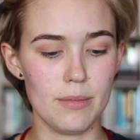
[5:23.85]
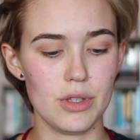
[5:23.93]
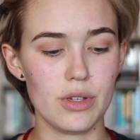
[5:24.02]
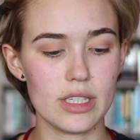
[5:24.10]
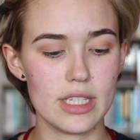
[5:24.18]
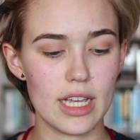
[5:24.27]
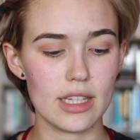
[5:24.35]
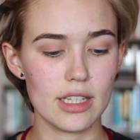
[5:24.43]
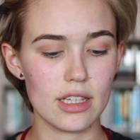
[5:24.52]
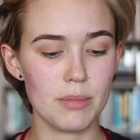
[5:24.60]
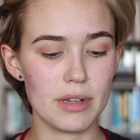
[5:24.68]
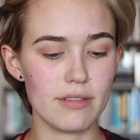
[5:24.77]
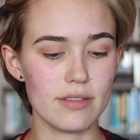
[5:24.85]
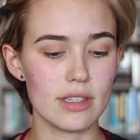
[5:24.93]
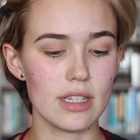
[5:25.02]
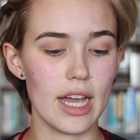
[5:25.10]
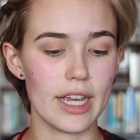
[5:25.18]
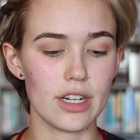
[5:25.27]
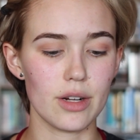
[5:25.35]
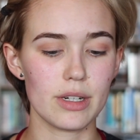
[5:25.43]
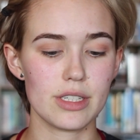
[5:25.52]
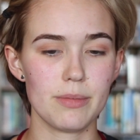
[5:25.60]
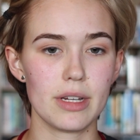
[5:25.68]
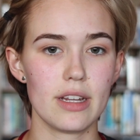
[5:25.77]
You can take a little bit of liner,
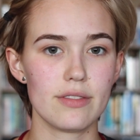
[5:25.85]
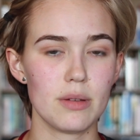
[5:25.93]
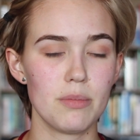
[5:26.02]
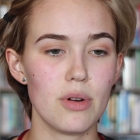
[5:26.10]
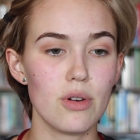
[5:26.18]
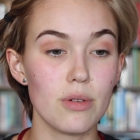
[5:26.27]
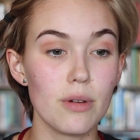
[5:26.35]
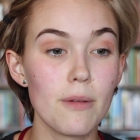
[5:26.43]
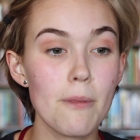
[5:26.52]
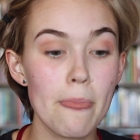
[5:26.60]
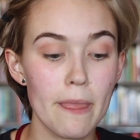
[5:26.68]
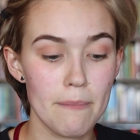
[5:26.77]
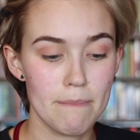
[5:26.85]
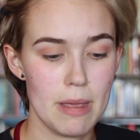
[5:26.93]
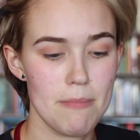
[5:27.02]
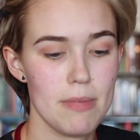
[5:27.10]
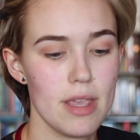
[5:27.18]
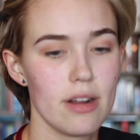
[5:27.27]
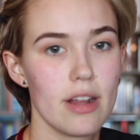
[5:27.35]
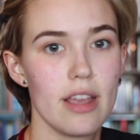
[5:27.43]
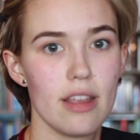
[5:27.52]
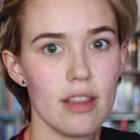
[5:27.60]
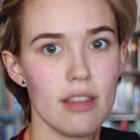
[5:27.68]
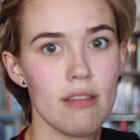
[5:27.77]
which I'm gonna have to pull my mirror
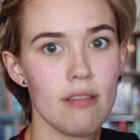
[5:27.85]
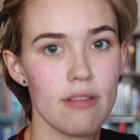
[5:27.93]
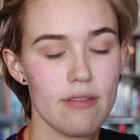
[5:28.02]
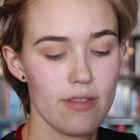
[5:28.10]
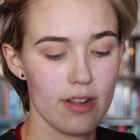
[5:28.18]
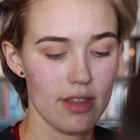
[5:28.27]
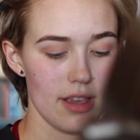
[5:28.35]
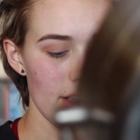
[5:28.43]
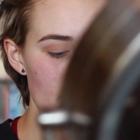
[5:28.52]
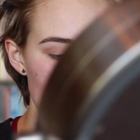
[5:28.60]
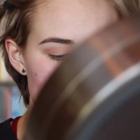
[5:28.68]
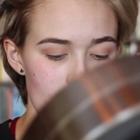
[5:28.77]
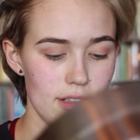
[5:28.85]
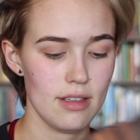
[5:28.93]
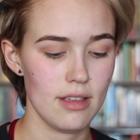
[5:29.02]
in for this.